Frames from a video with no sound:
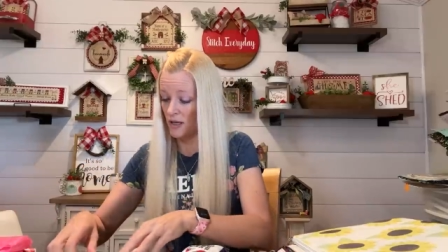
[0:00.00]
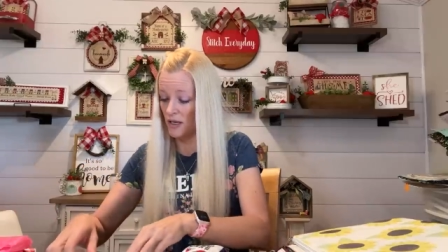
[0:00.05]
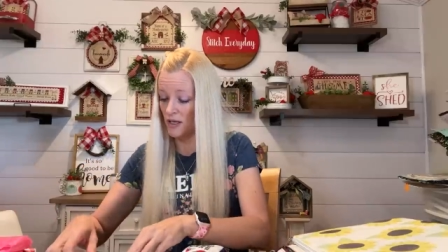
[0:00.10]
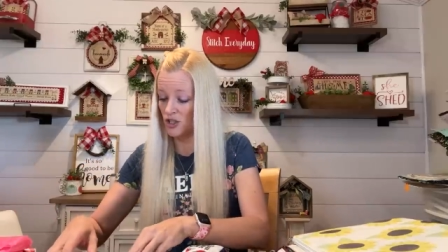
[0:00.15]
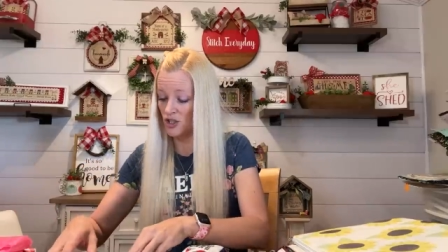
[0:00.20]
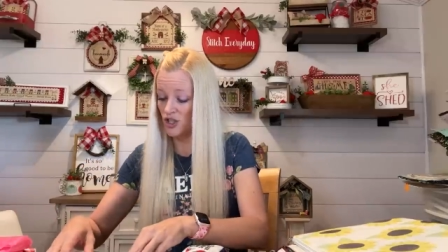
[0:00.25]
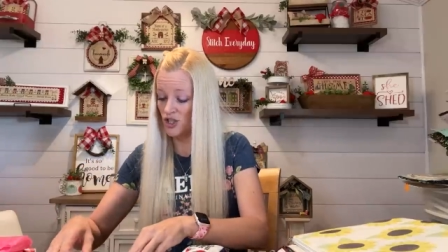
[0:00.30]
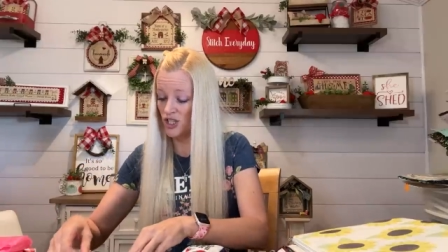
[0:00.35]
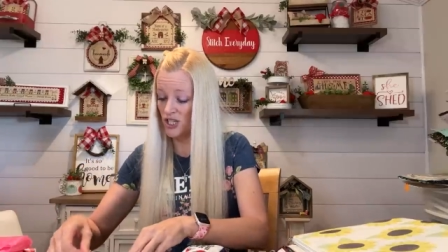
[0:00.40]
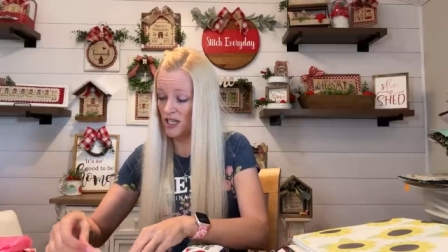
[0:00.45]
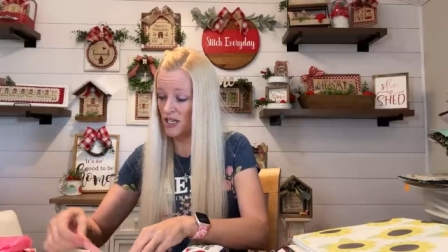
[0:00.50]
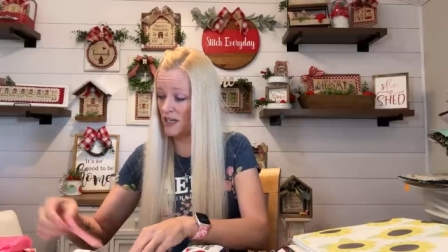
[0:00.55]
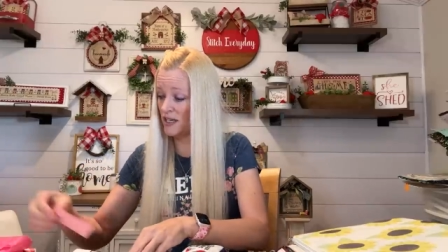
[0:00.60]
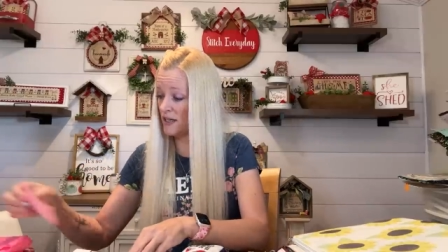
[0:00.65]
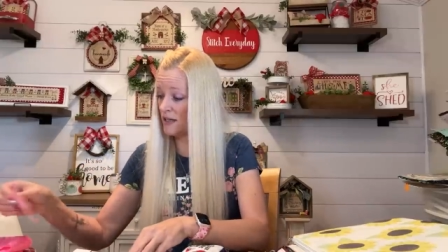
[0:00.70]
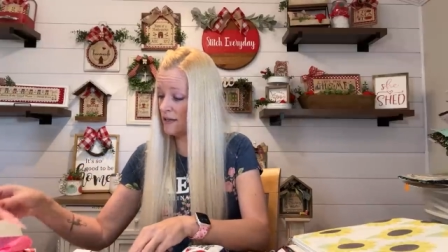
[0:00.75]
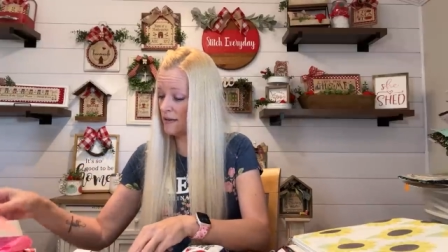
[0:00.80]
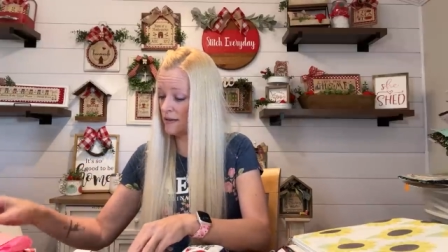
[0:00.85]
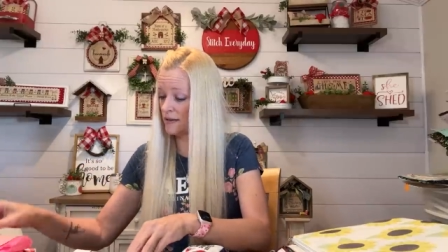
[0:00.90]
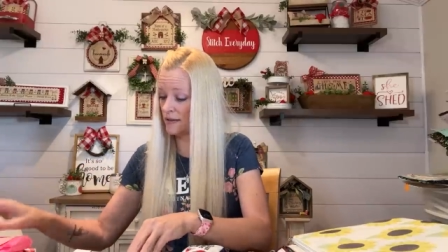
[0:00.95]

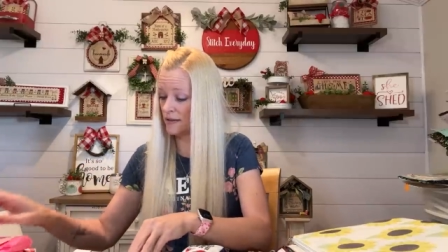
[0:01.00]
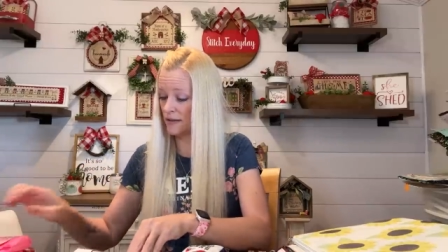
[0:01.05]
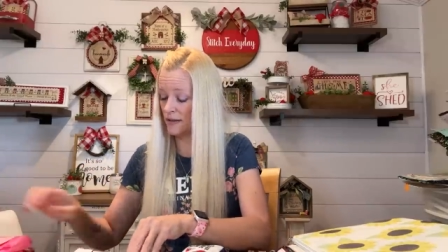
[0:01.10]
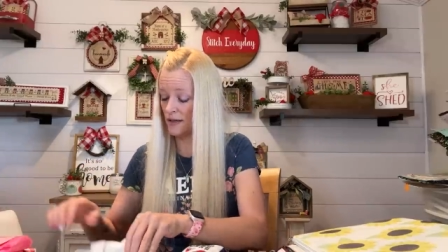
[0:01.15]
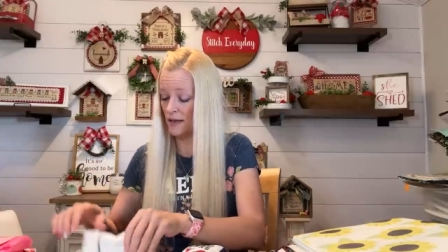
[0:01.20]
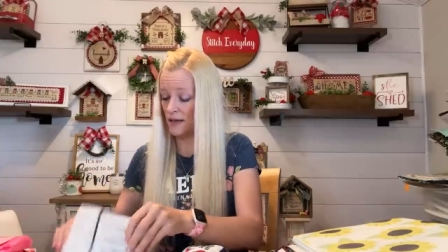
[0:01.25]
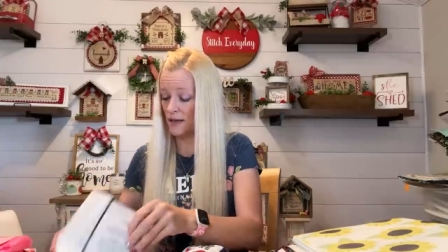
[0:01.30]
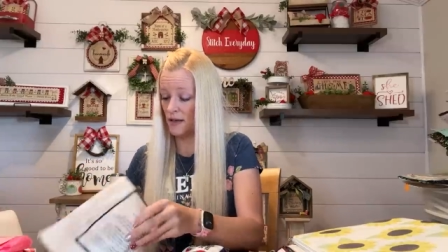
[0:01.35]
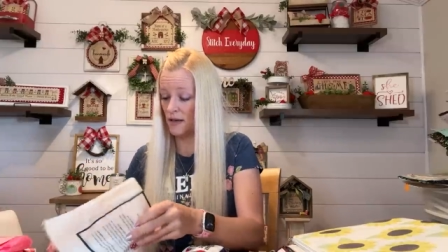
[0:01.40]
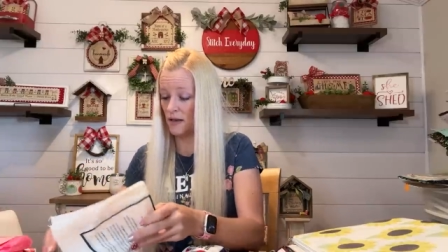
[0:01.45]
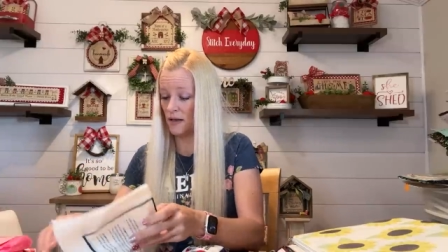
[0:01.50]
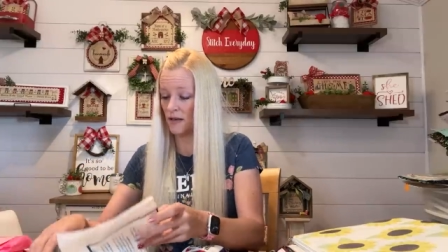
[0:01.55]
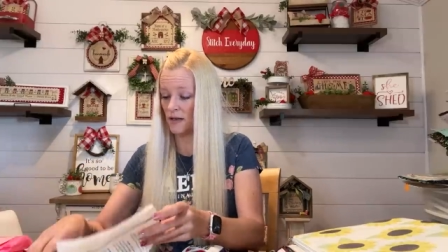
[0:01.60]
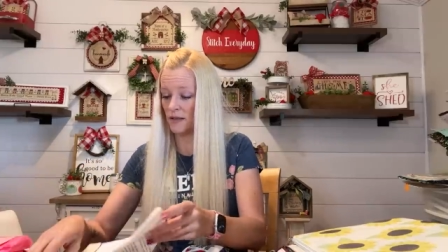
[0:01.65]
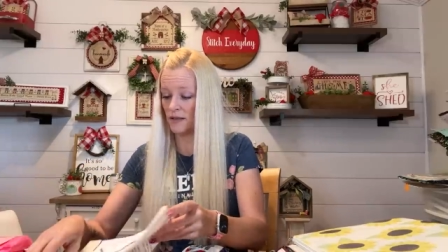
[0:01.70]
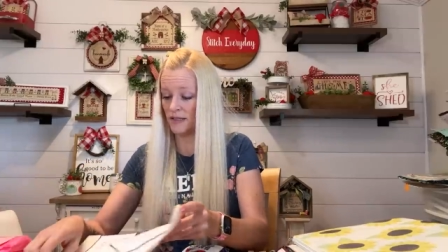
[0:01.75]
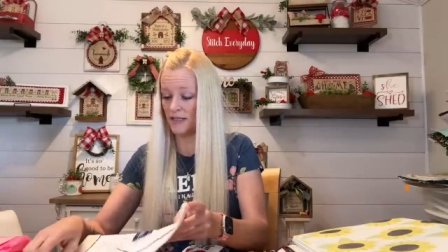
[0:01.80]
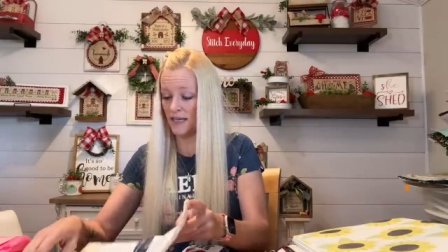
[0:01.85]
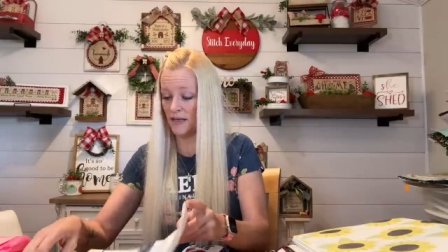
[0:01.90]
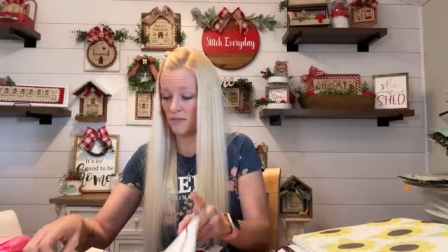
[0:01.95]
She
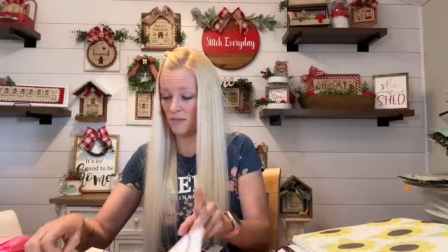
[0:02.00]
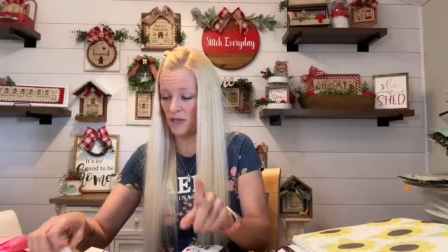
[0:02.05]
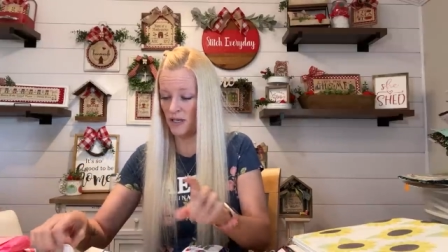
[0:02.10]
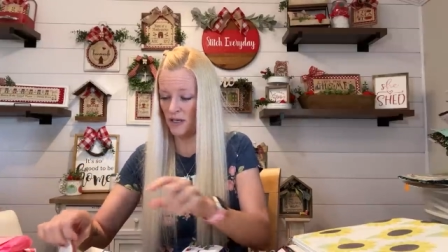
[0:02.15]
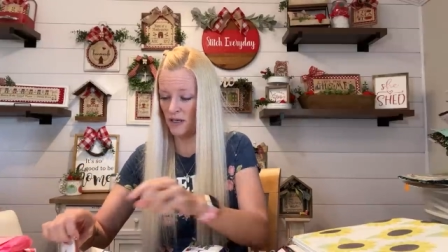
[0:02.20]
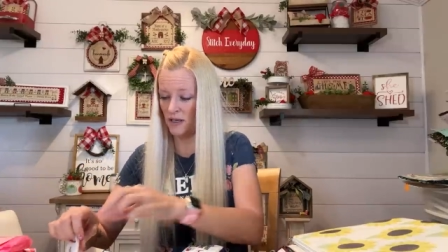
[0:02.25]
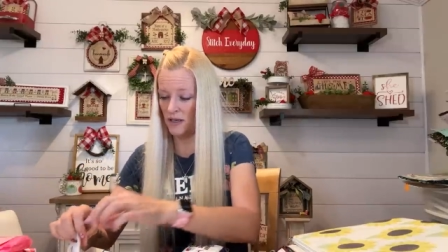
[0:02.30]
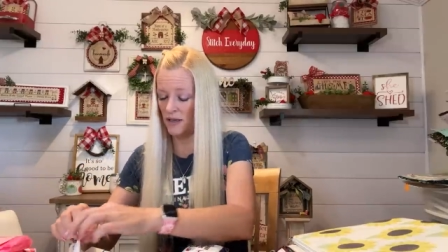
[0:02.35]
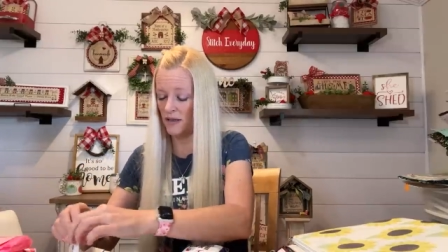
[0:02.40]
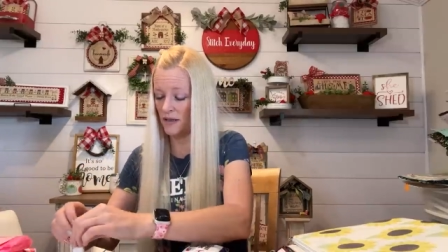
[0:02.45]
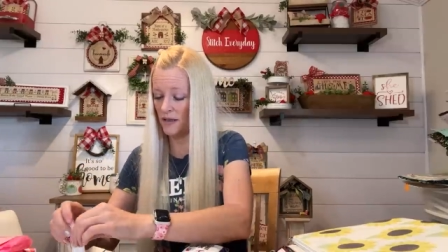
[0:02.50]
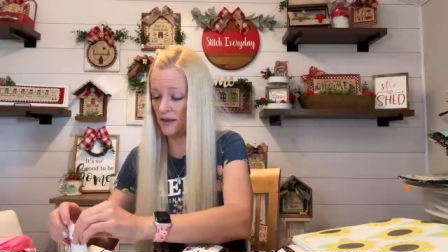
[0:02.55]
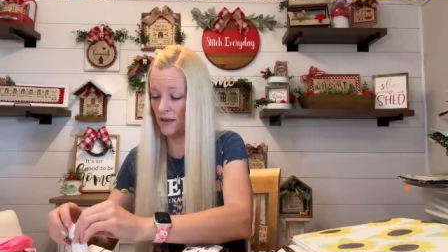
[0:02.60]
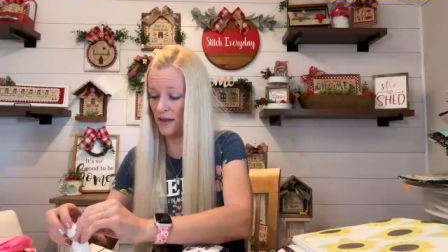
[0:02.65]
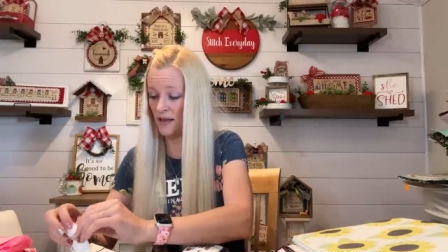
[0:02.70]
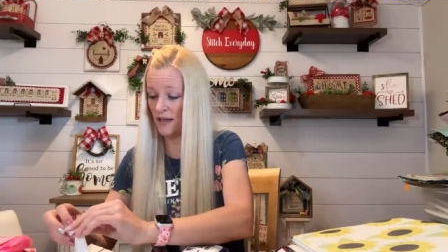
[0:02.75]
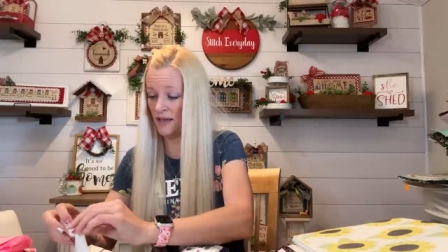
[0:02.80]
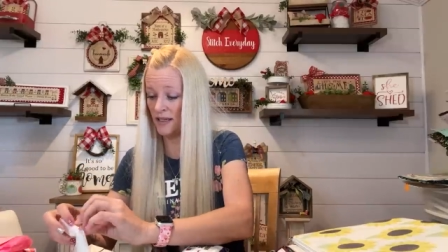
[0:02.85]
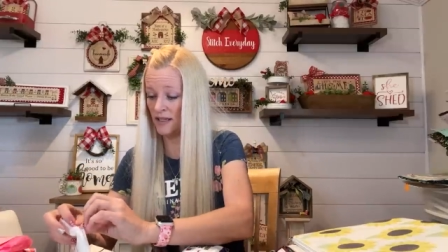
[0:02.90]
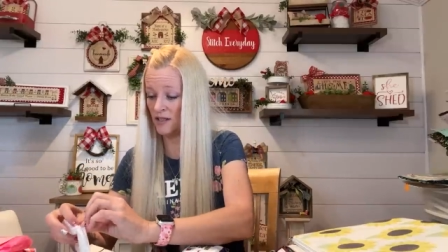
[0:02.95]
sent me
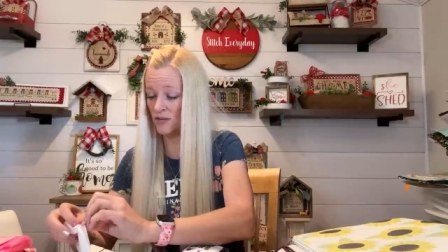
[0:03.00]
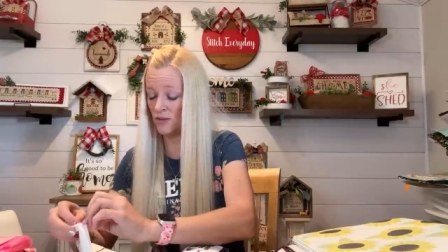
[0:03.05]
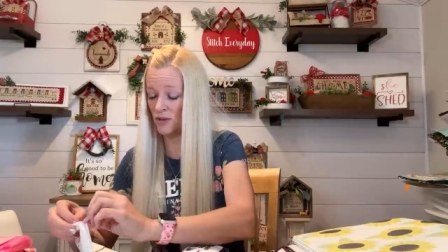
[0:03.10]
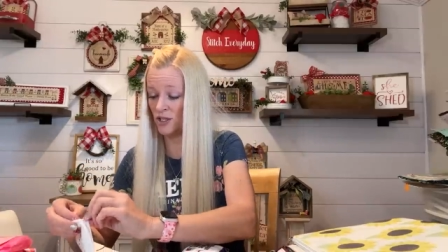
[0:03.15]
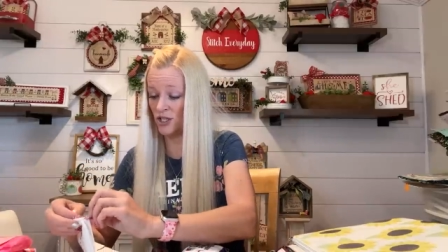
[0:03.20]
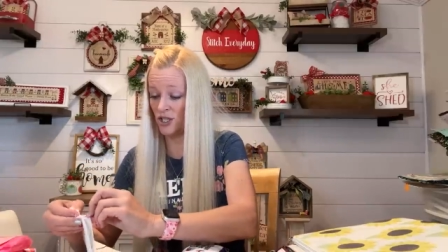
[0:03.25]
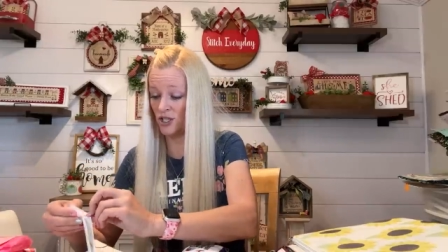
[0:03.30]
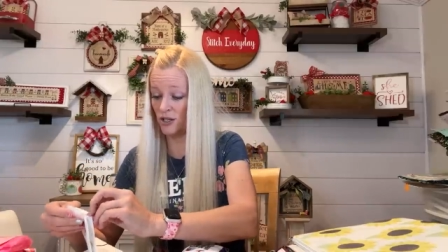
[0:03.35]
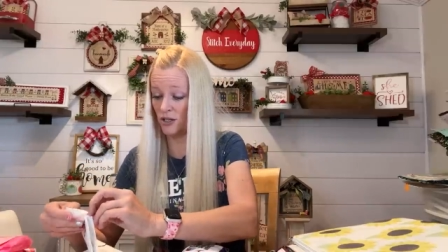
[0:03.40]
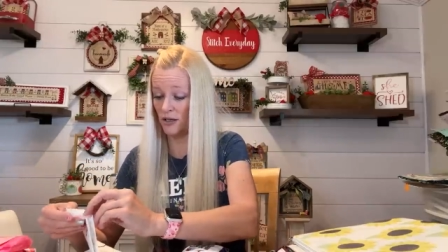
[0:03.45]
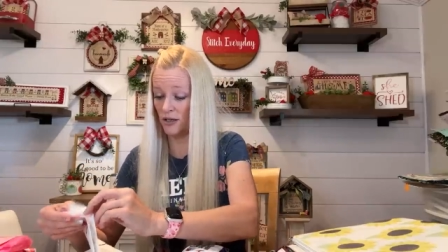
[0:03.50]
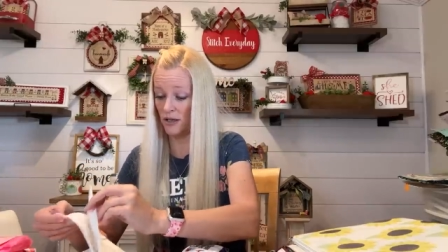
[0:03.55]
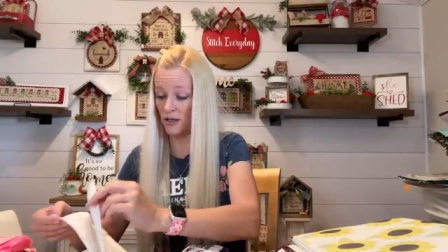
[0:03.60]
this, which